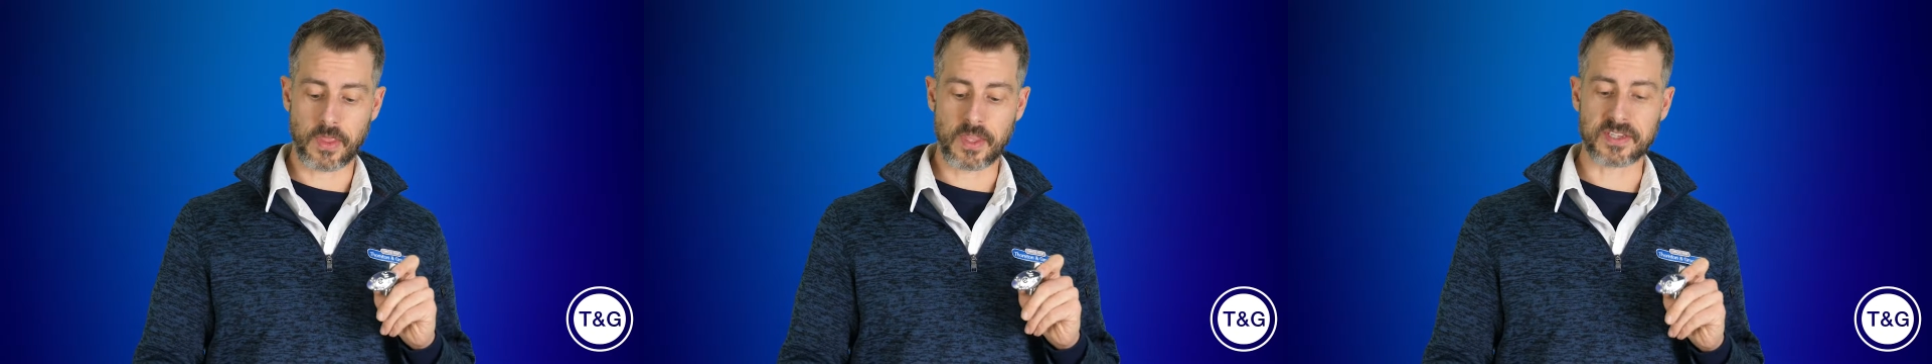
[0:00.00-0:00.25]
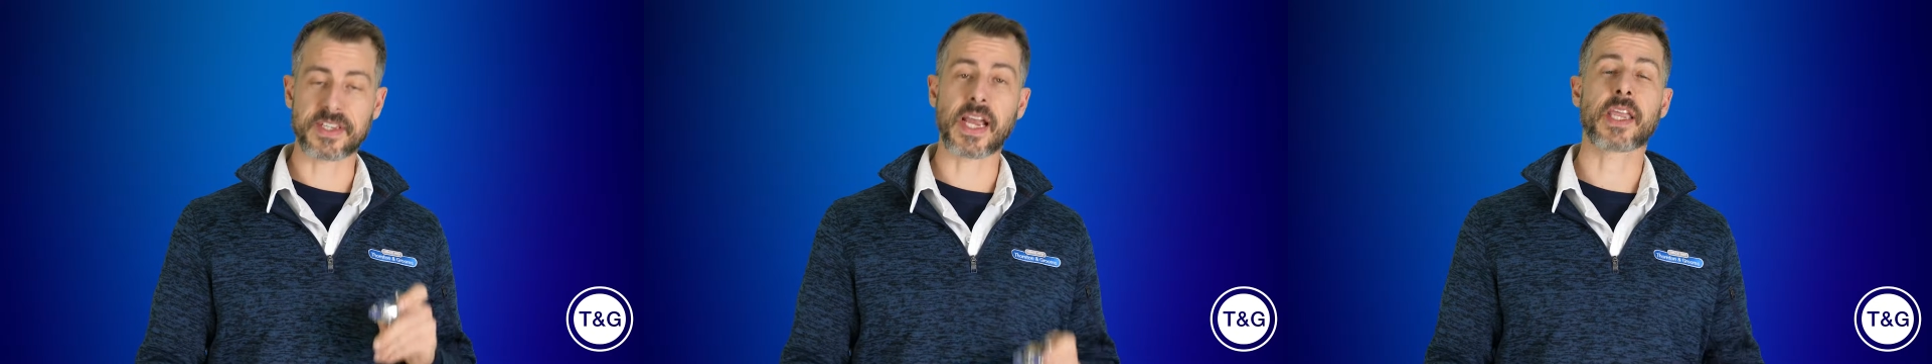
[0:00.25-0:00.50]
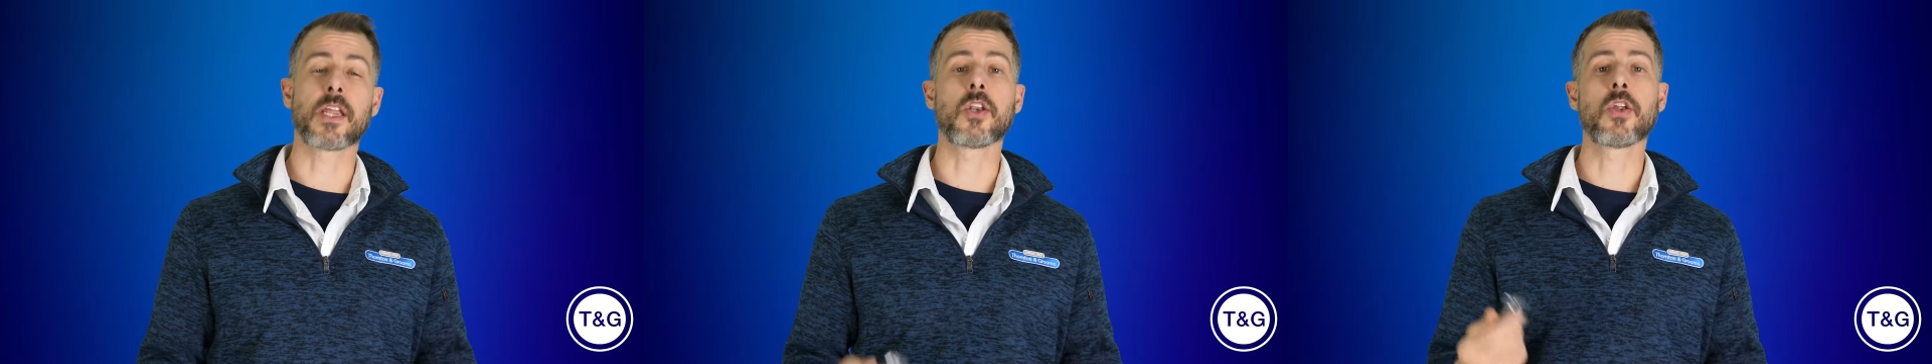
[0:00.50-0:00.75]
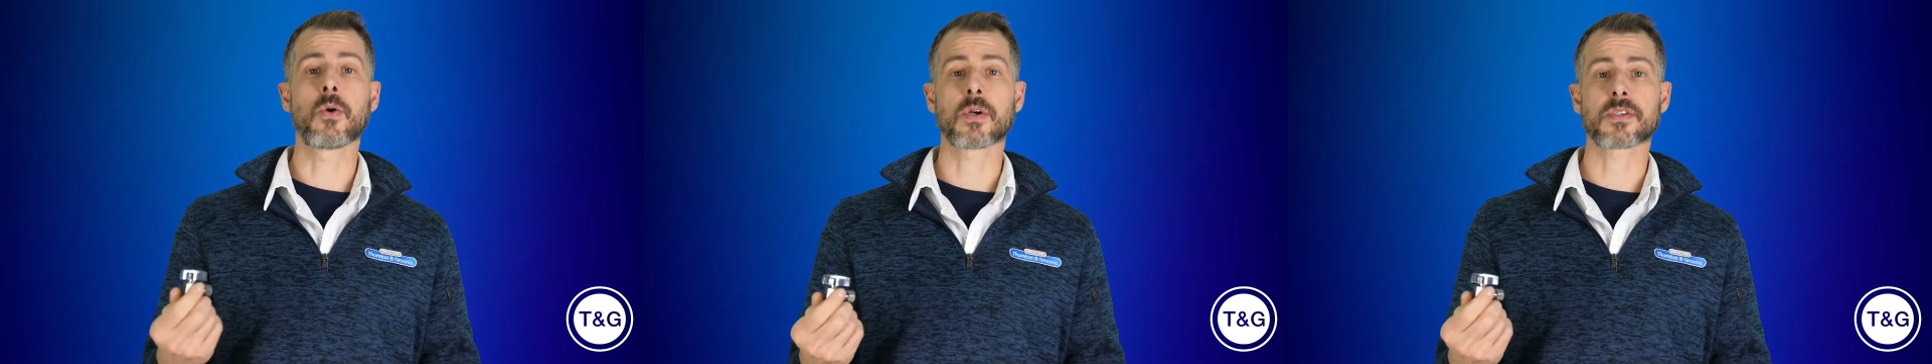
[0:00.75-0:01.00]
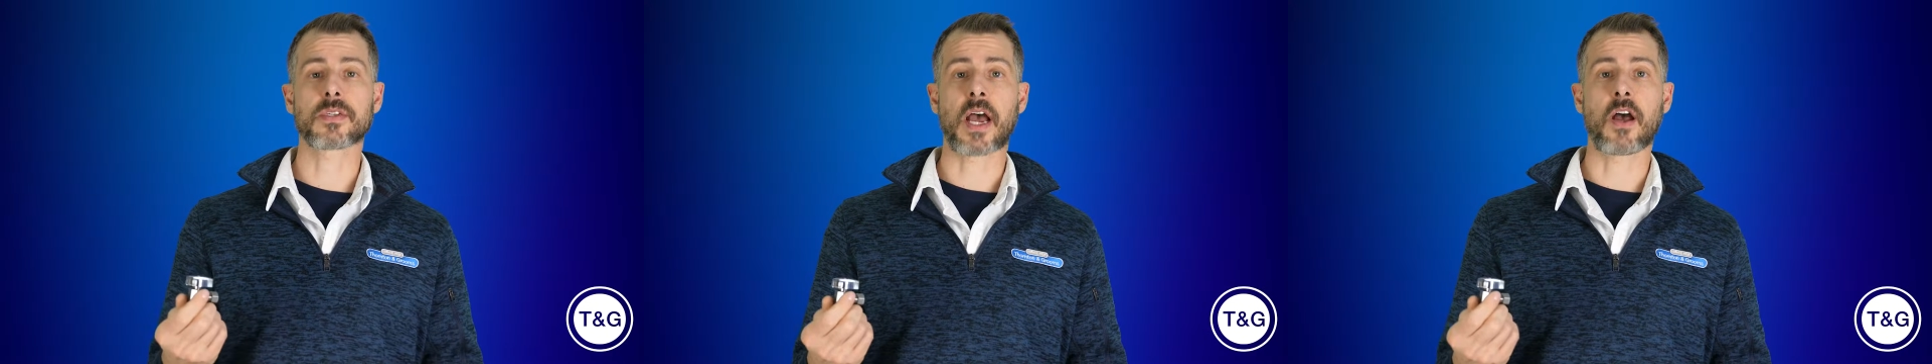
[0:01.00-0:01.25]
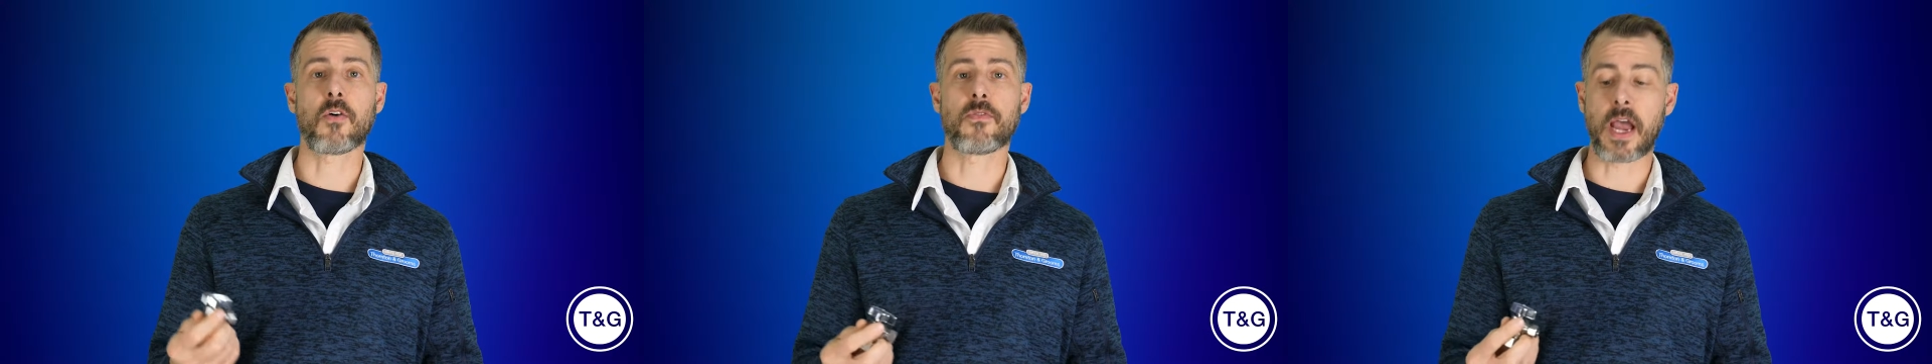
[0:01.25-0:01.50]
The second newer
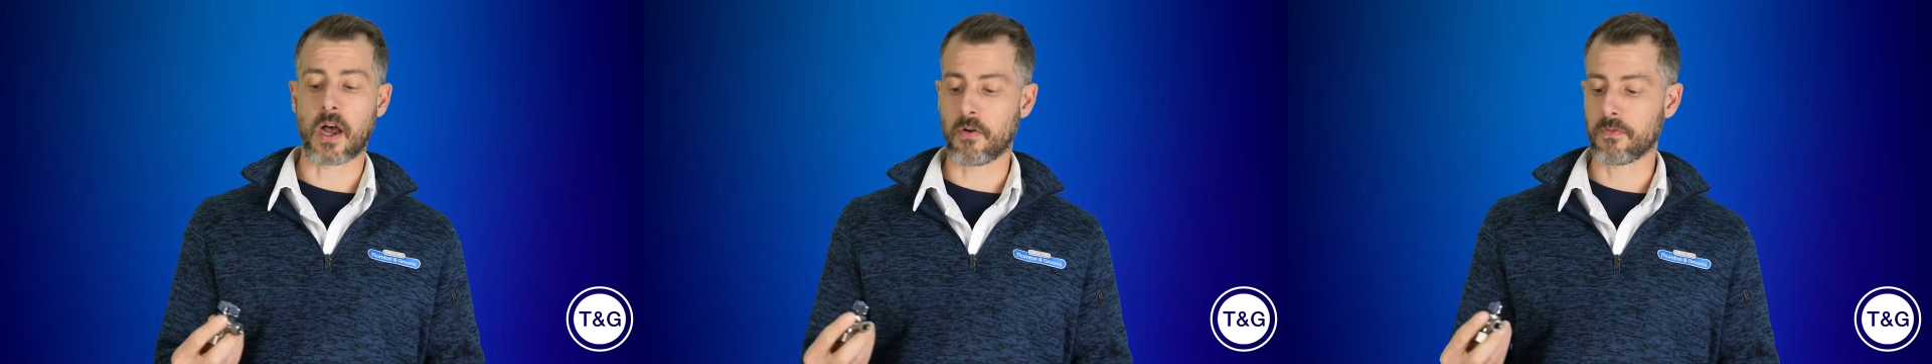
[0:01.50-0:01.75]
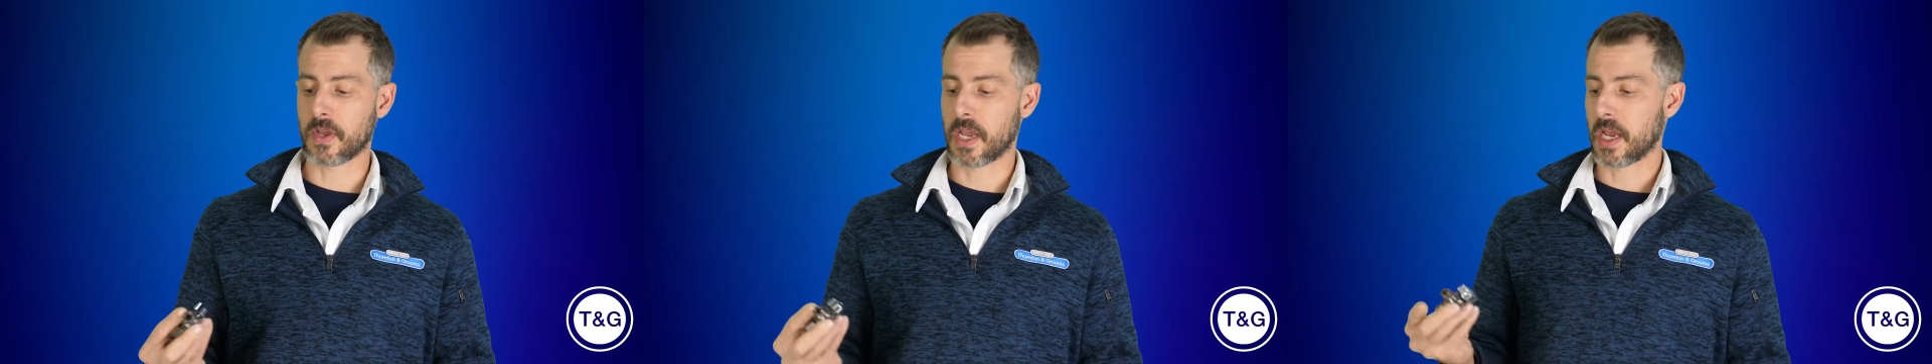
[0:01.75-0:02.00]
style valve